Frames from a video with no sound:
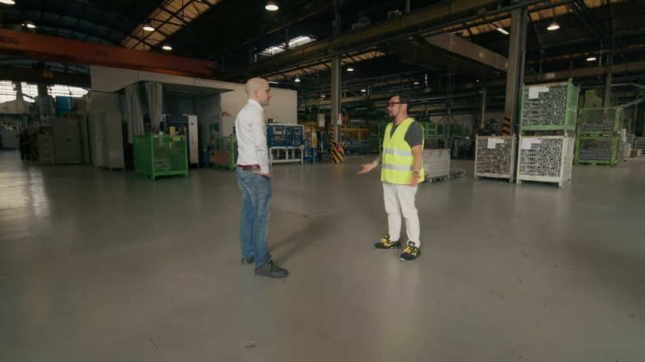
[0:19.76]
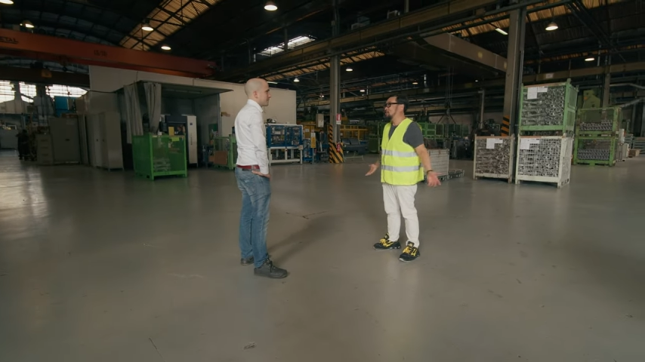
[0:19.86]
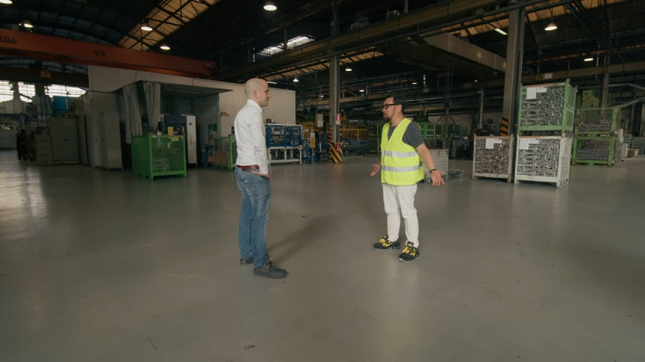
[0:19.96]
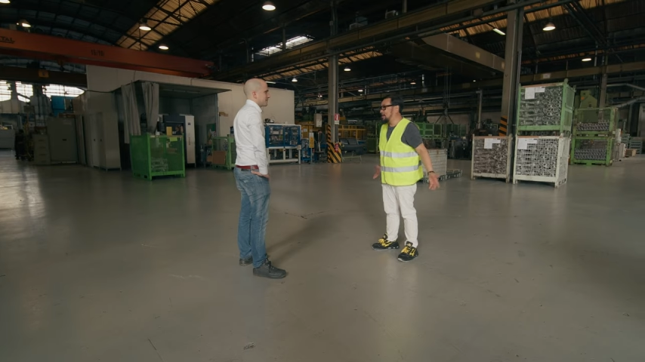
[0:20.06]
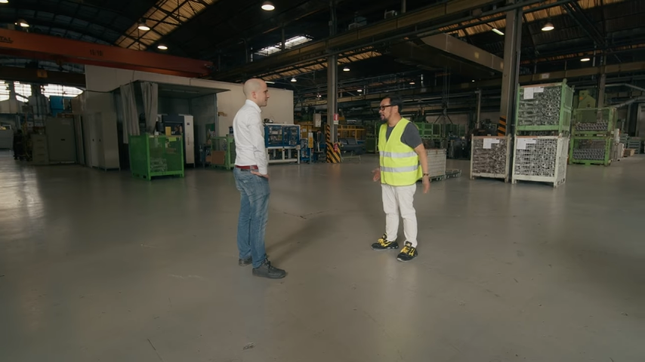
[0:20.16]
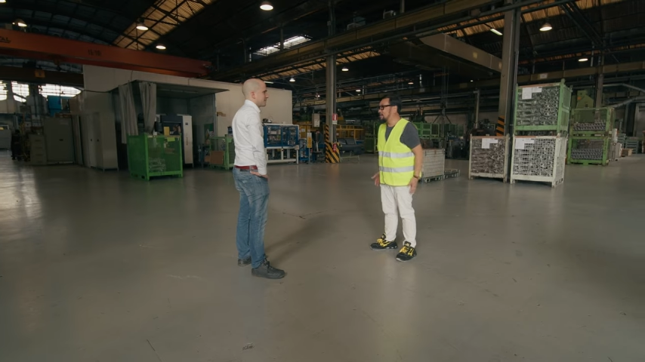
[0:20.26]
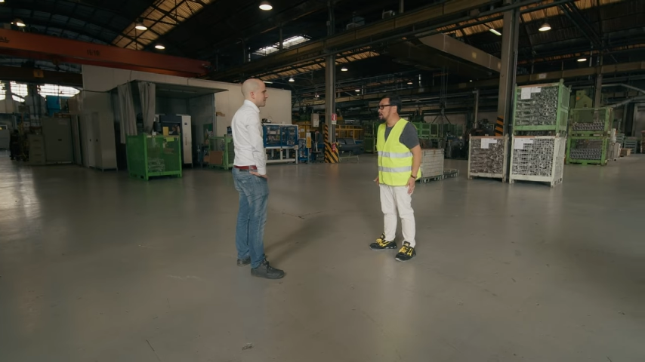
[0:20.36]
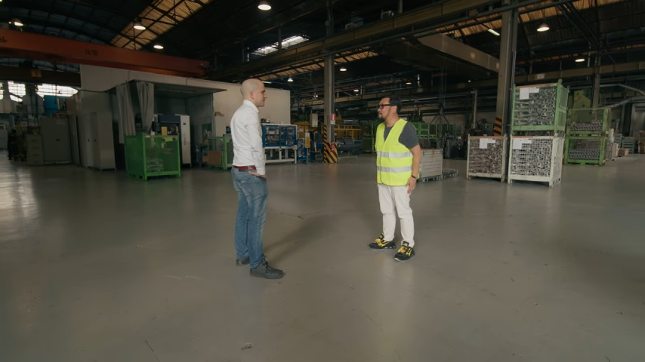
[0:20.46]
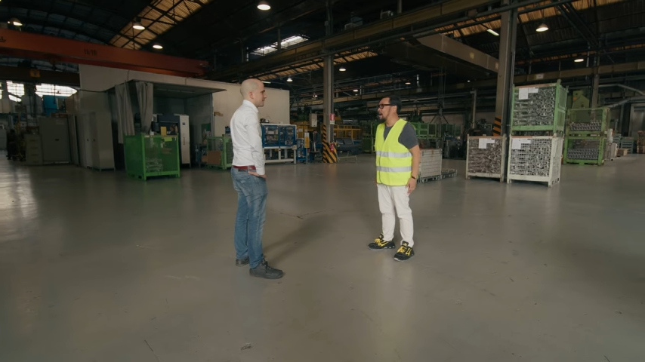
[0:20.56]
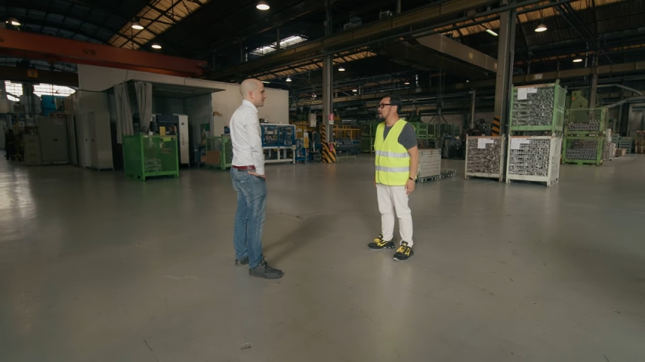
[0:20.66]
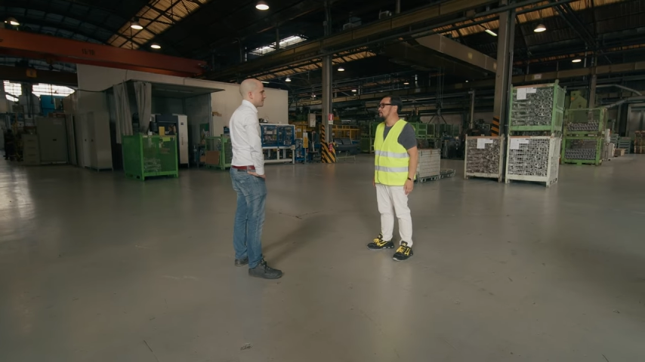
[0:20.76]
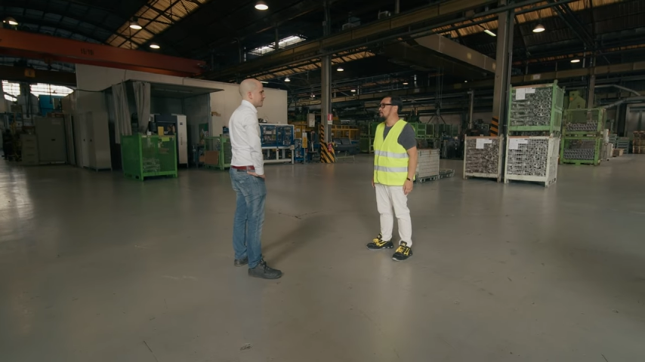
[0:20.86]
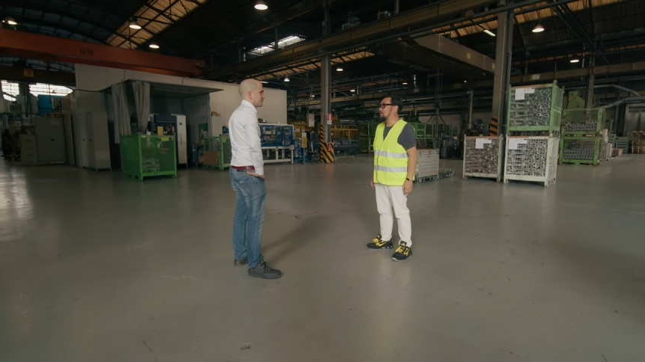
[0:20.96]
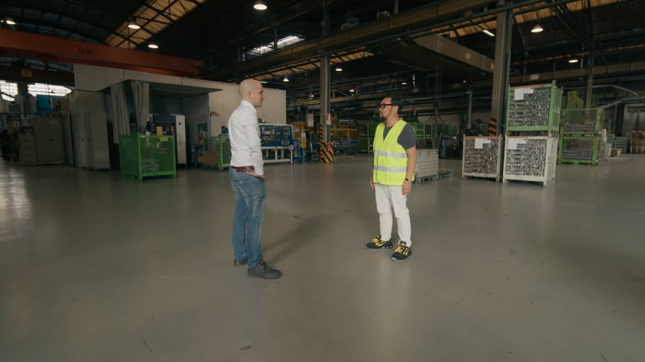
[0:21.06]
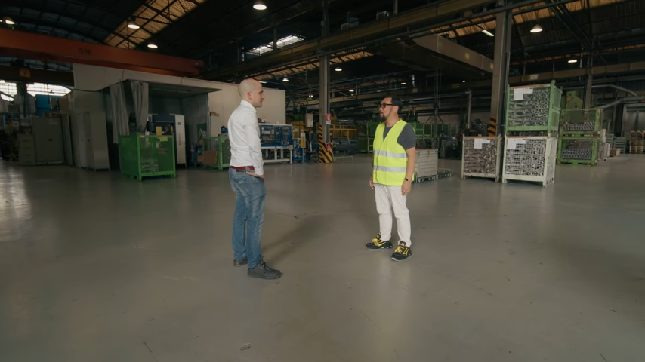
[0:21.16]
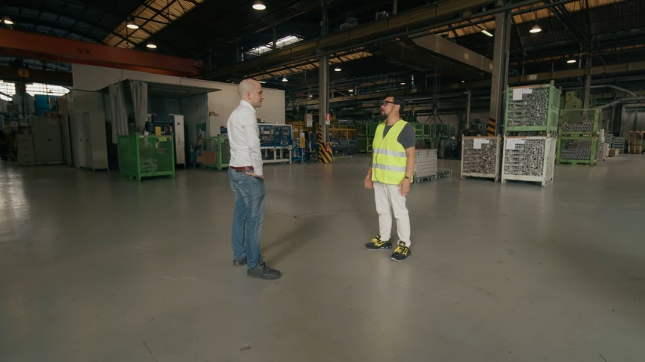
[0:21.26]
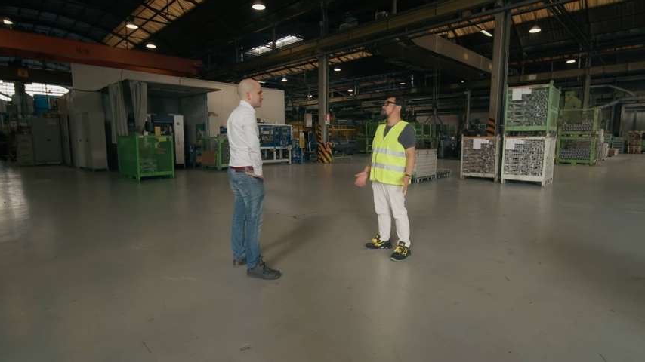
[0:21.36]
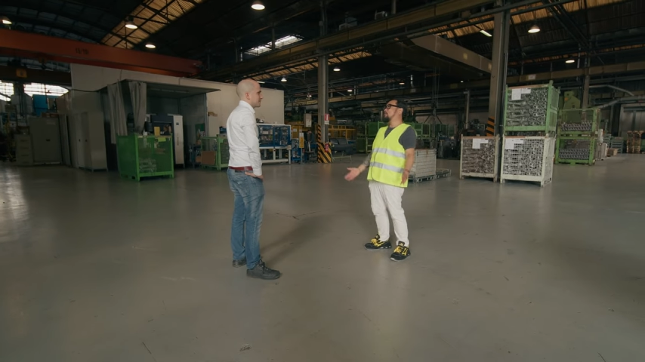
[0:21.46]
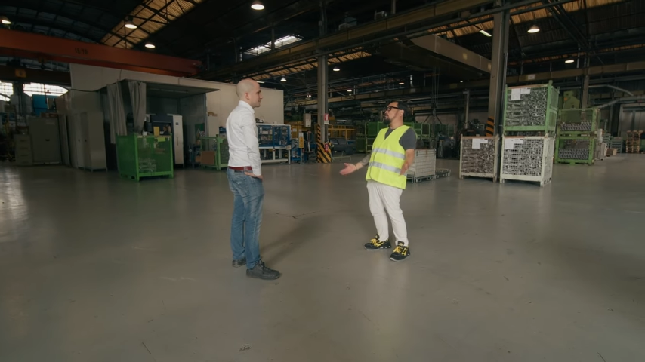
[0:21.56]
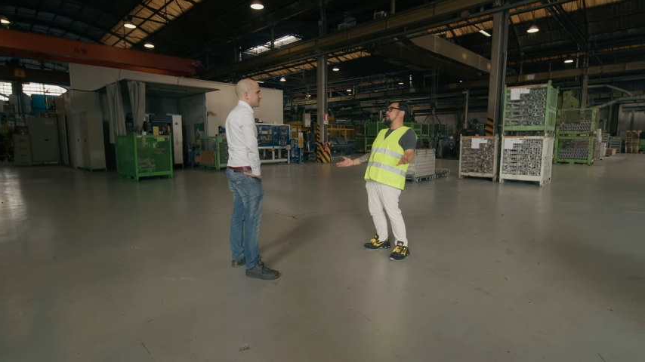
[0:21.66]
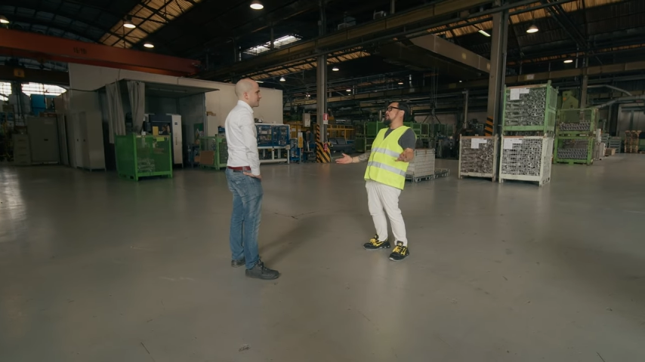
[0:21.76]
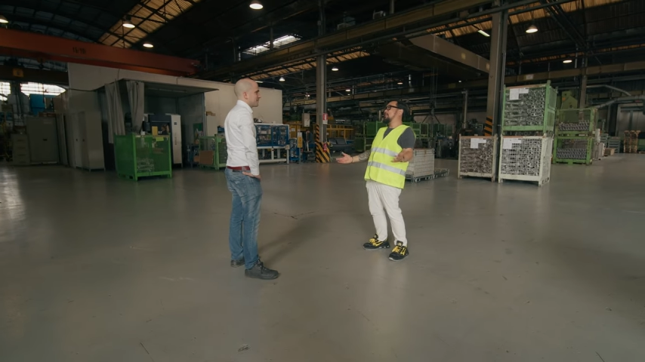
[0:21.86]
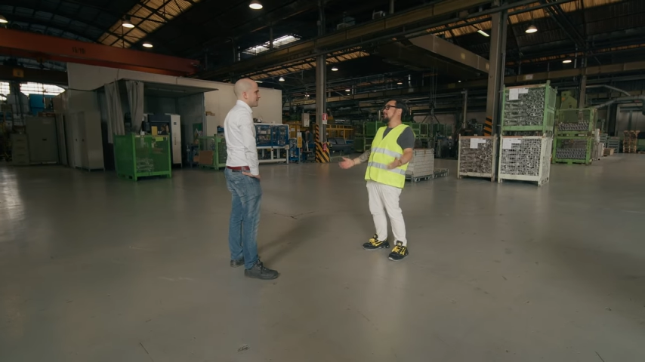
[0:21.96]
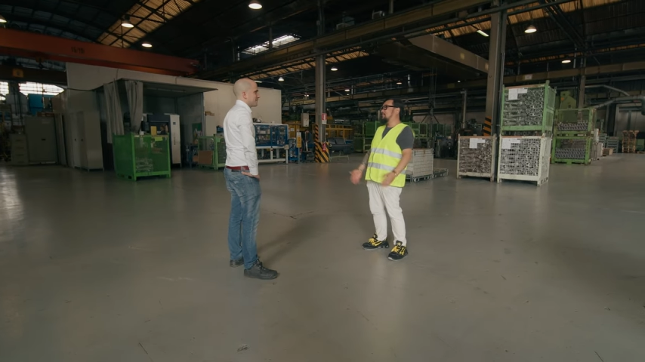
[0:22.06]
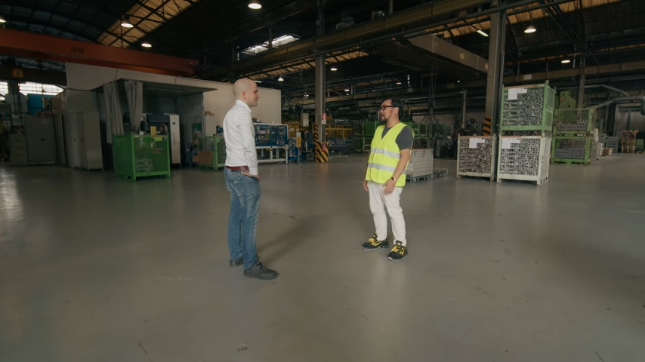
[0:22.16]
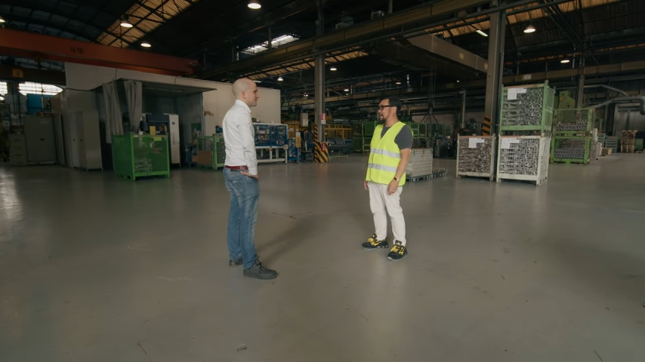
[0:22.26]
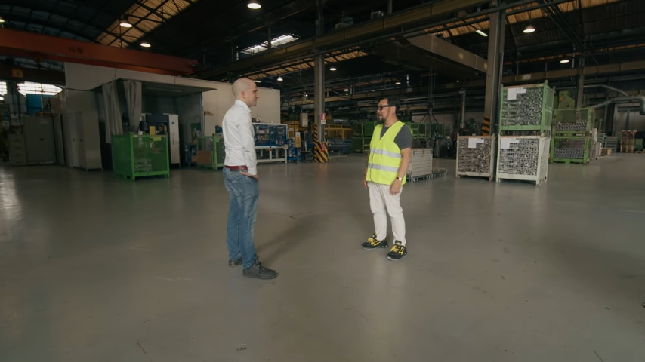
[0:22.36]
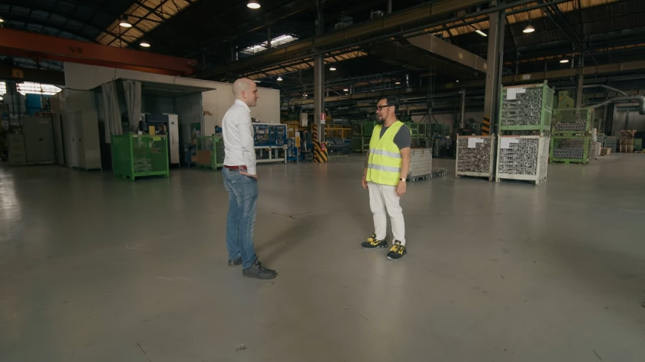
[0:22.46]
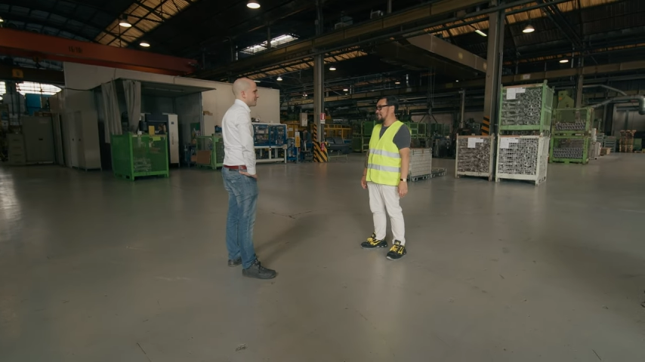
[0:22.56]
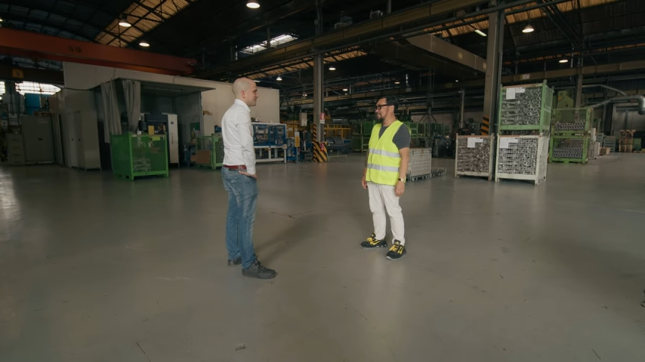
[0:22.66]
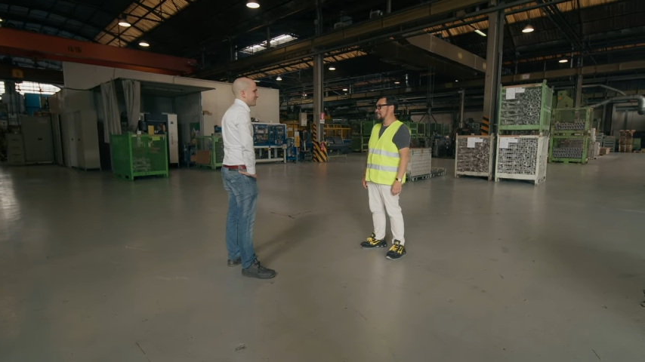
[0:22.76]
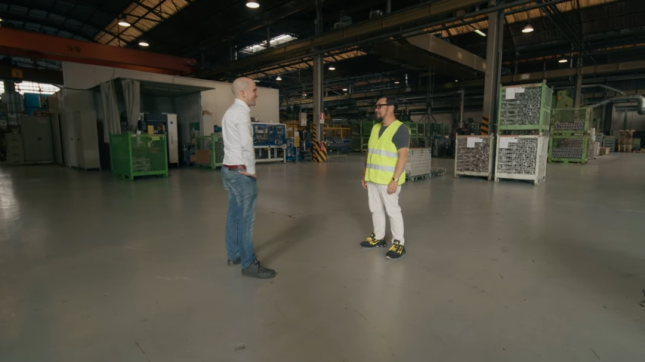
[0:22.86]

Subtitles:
(no speaker visible)